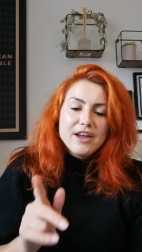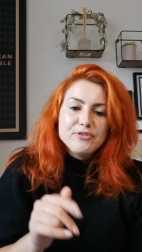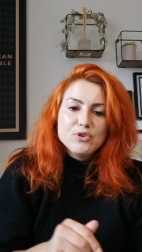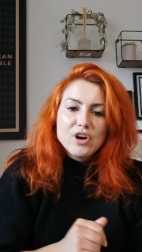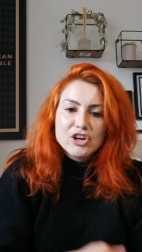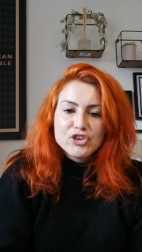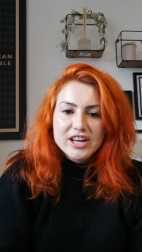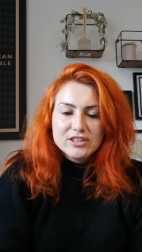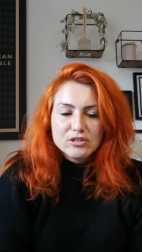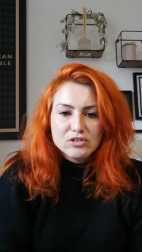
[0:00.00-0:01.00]
if you are
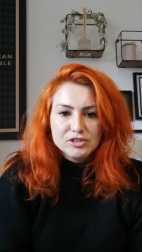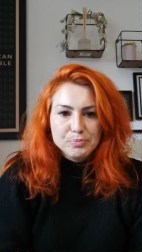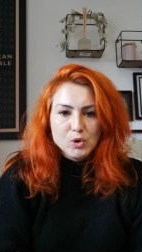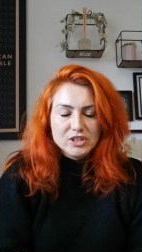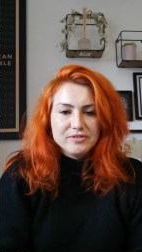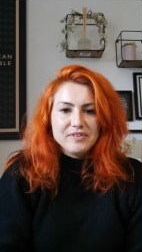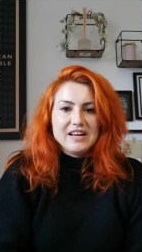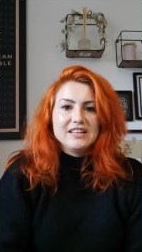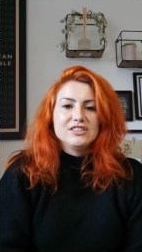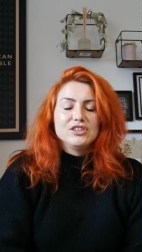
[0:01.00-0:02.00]
trying to lose body
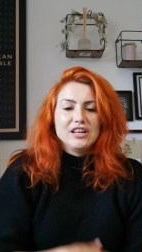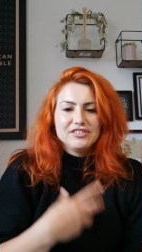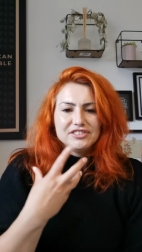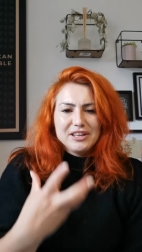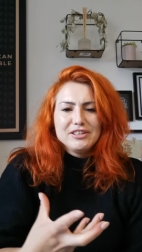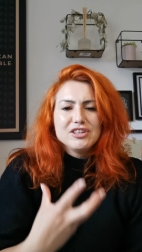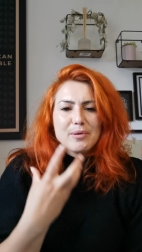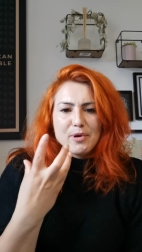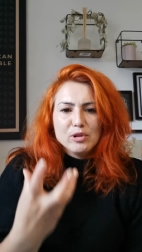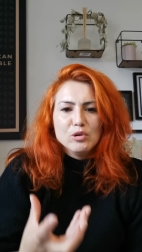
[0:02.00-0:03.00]
fat, it's
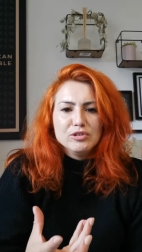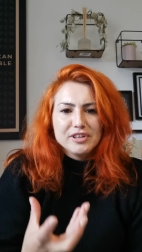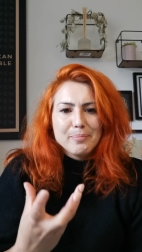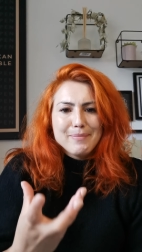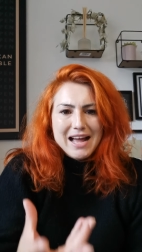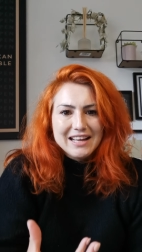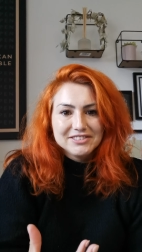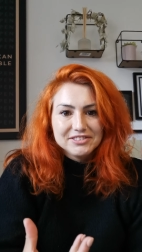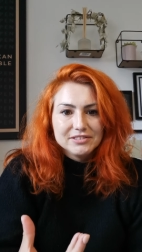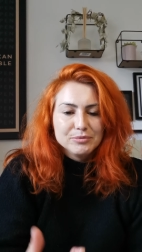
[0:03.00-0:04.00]
essentially about losing
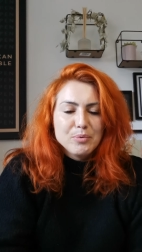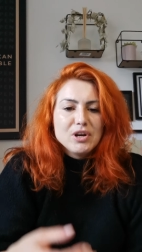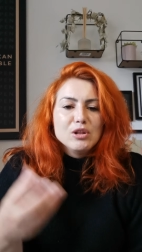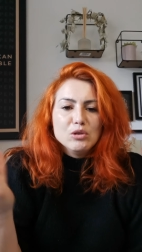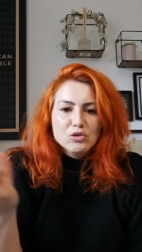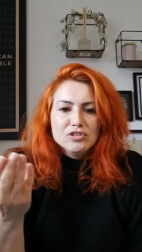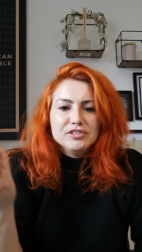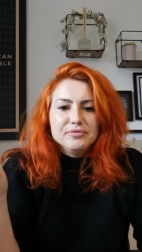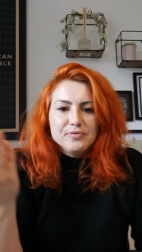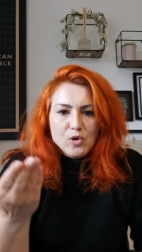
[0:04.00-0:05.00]
mass. We want to
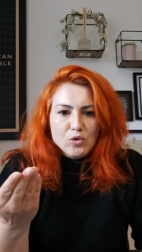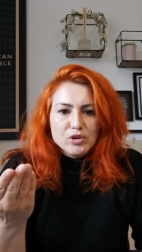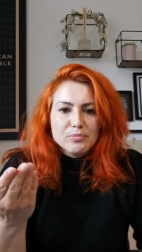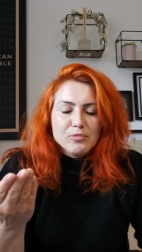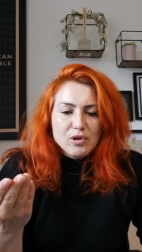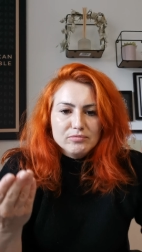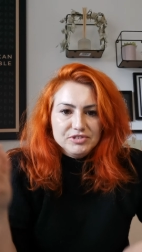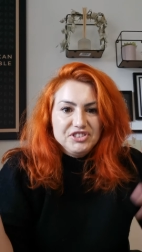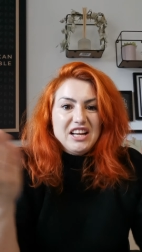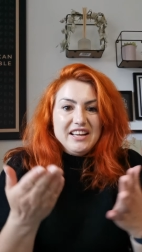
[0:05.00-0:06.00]
lose volume,
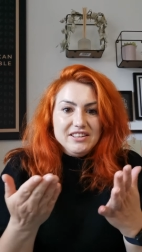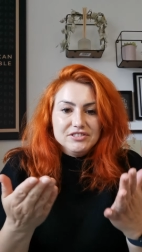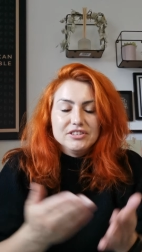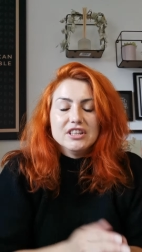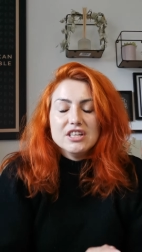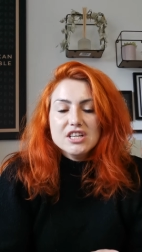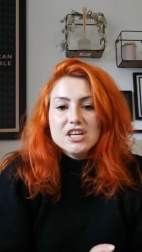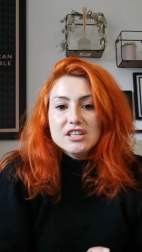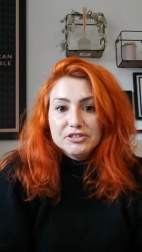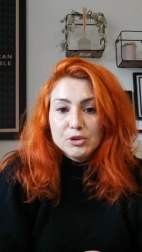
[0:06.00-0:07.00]
size.
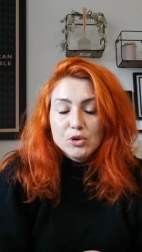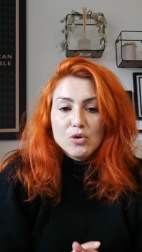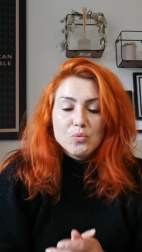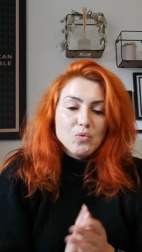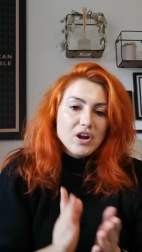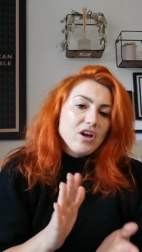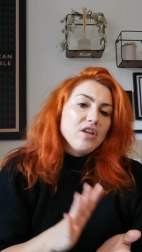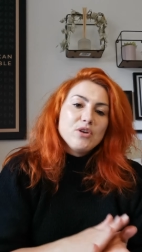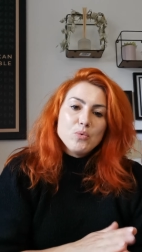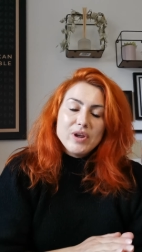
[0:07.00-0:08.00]
So, one
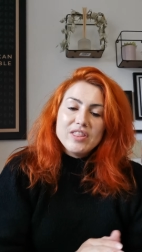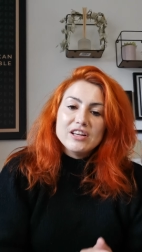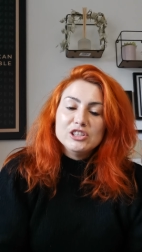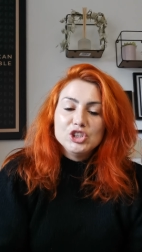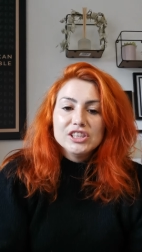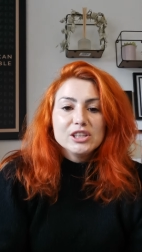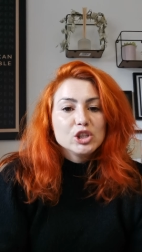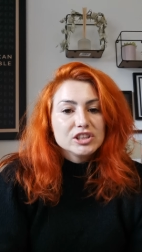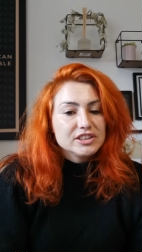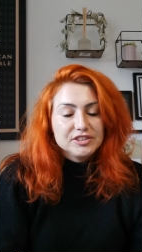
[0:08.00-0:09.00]
other way that is really
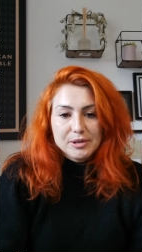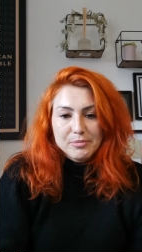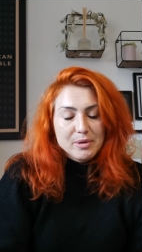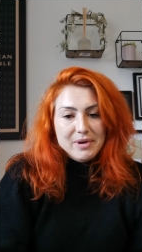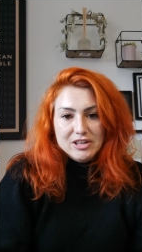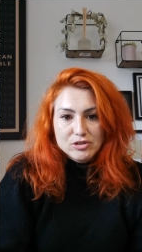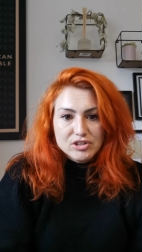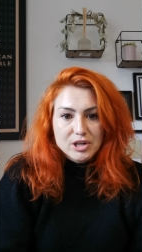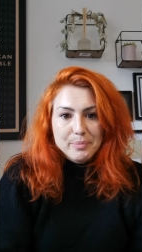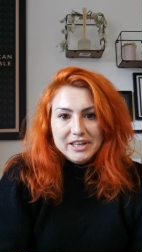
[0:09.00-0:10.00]
good is simply by
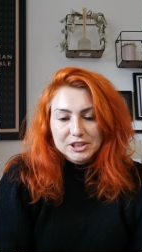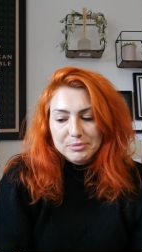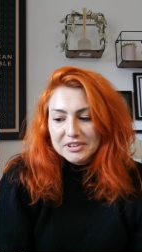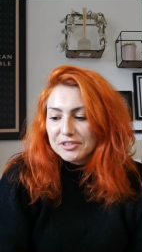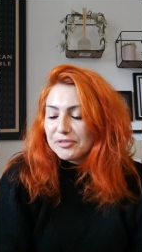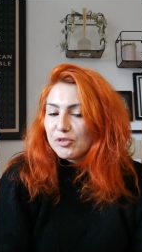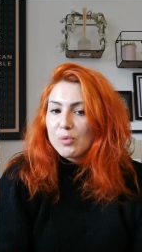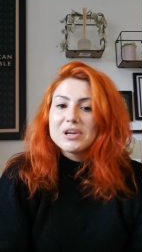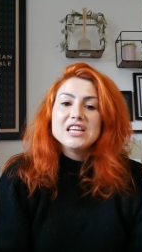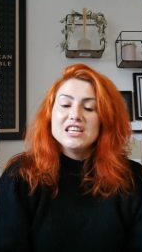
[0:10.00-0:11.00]
doing your measurements
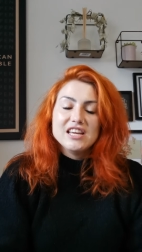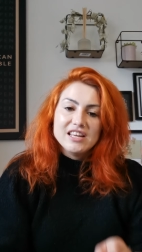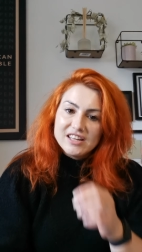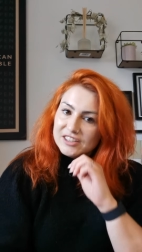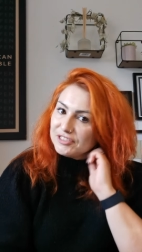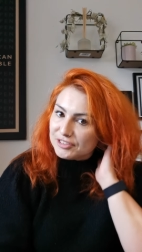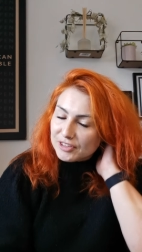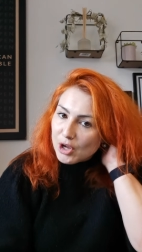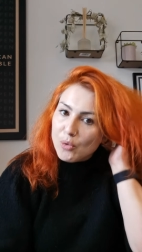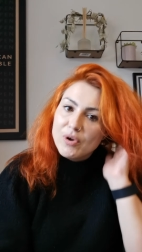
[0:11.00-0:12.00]
from key areas.
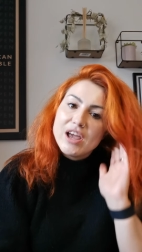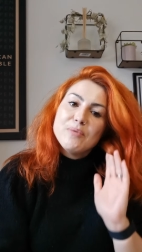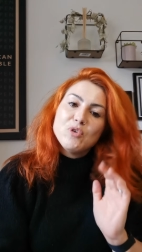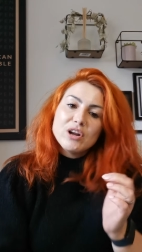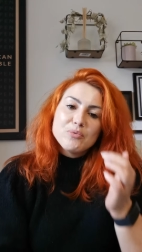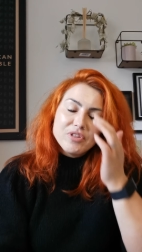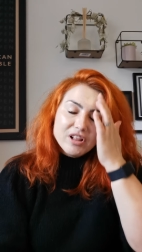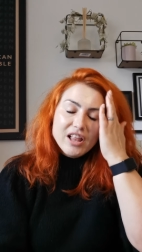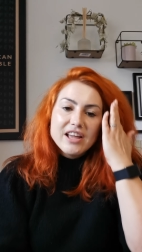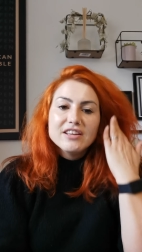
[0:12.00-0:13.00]
Now, when I'm working
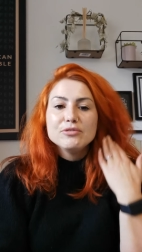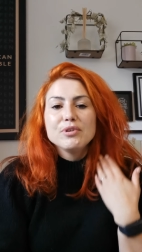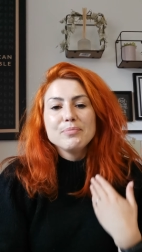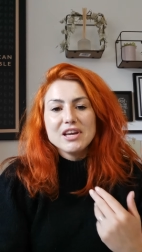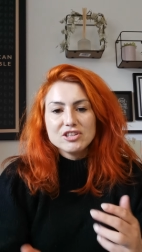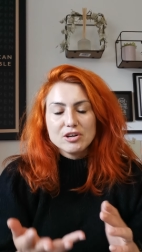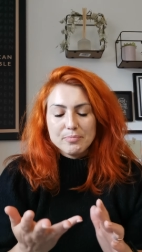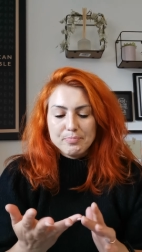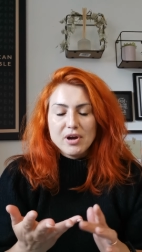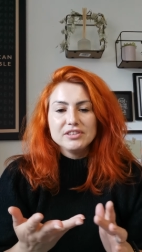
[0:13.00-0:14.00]
with clients, we
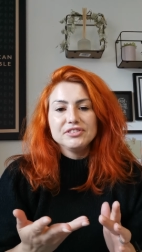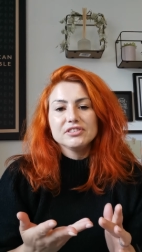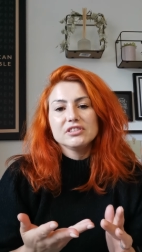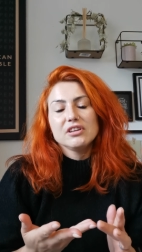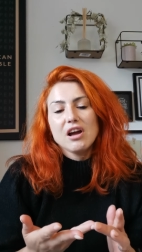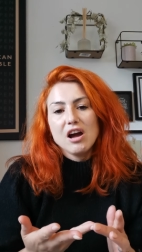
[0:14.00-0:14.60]
measure bust,